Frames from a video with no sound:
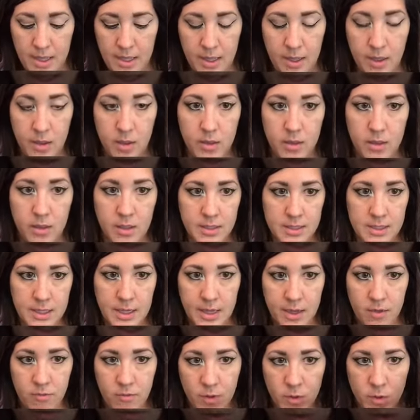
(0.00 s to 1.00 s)
And because I
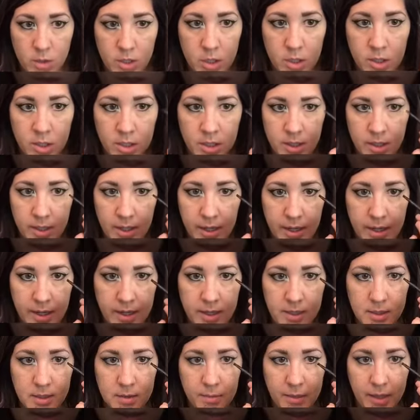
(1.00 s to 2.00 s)
have those hooded
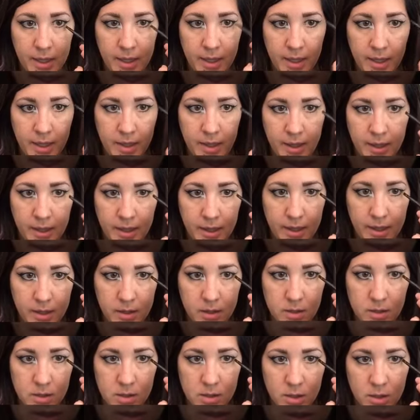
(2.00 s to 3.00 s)
eyes, my cat eye kind
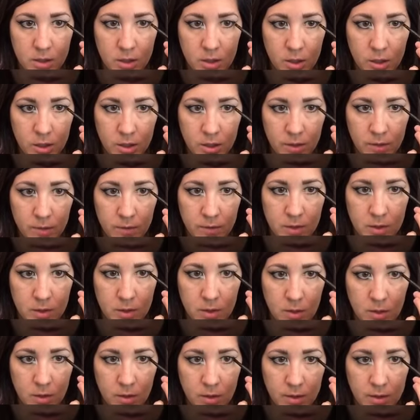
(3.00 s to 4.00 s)
of does a curve,
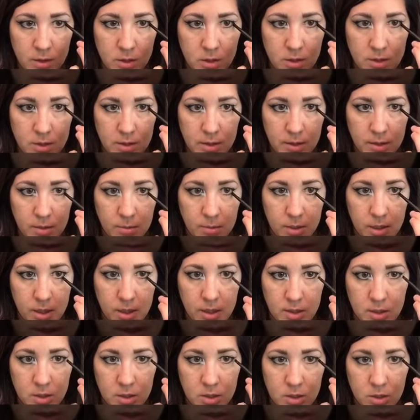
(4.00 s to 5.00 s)
so I just kind of bring
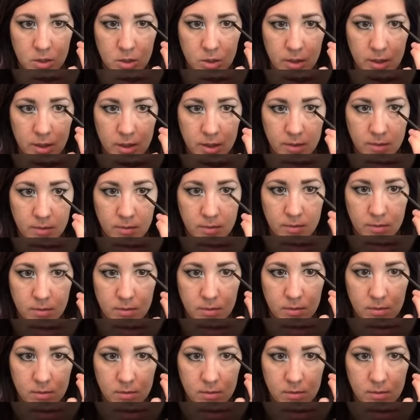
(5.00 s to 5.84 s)
it straight.